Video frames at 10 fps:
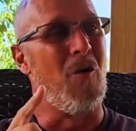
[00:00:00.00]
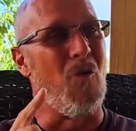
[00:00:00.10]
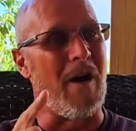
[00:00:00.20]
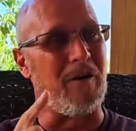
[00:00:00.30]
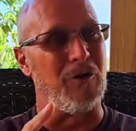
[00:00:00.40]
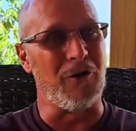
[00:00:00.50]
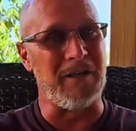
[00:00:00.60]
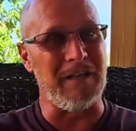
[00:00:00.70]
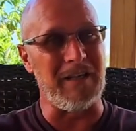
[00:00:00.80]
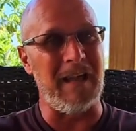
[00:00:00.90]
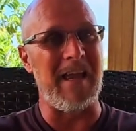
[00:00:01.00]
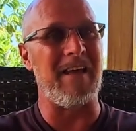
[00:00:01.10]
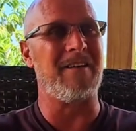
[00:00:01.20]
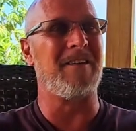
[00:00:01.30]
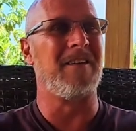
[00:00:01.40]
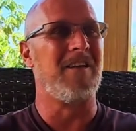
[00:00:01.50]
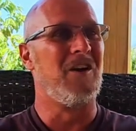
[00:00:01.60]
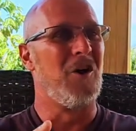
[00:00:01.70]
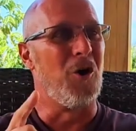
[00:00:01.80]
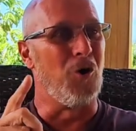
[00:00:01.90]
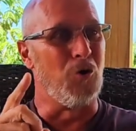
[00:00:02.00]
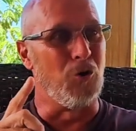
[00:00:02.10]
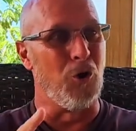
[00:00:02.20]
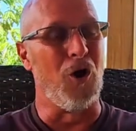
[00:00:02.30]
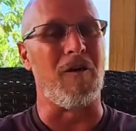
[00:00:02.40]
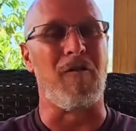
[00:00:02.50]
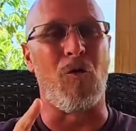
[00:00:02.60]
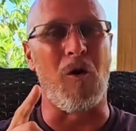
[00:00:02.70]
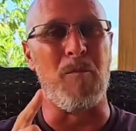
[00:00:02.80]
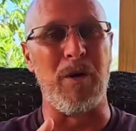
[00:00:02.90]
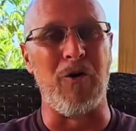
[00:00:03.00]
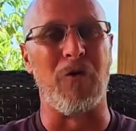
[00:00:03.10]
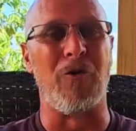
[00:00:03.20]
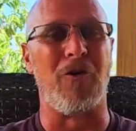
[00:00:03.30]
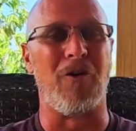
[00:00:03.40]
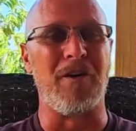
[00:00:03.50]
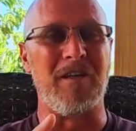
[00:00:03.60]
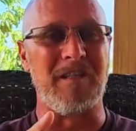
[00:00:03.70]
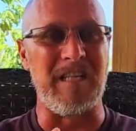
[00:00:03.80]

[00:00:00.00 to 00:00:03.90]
While you're looking at land, look for a builder.